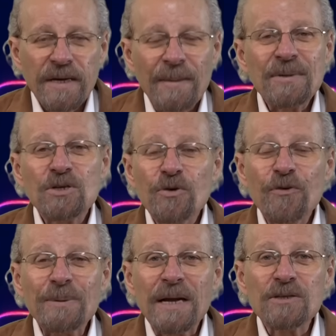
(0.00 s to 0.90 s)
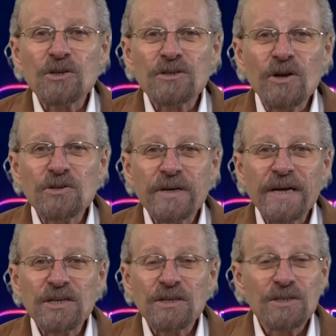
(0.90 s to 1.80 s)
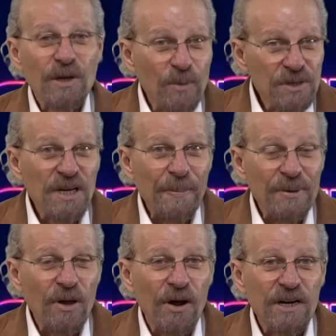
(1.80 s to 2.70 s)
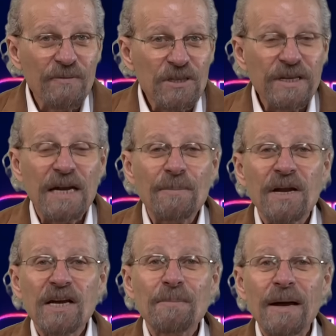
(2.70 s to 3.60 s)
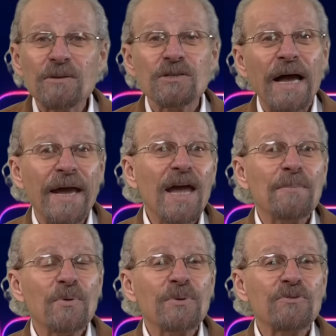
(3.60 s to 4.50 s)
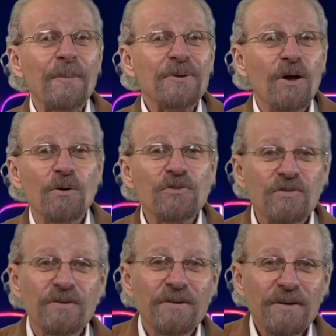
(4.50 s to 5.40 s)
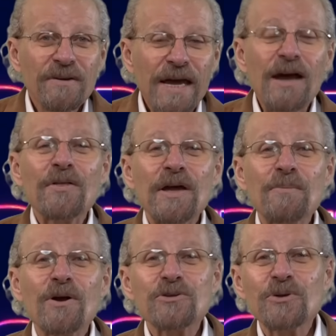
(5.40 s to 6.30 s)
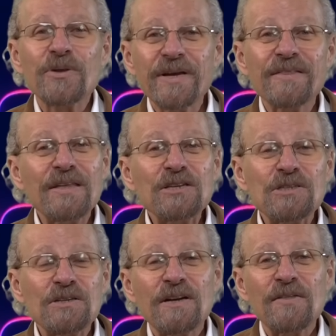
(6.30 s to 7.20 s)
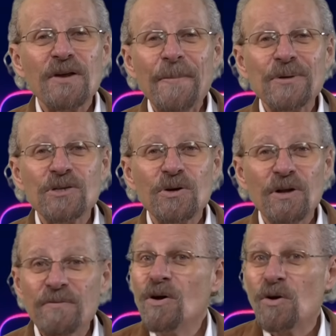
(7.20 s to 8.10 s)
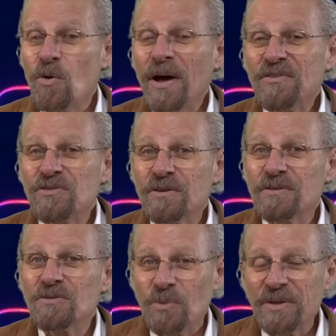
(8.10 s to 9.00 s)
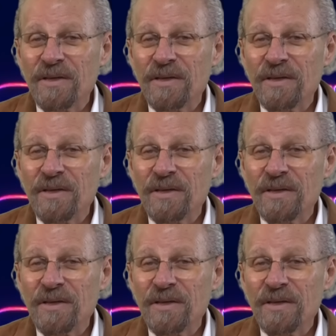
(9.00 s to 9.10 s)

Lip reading: Coming to you from an undisclosed location somewhere deep in the heart of the Santa Monica Mountains, I am your intrepid host, L.A. Marzulli. This is another episode of Questions with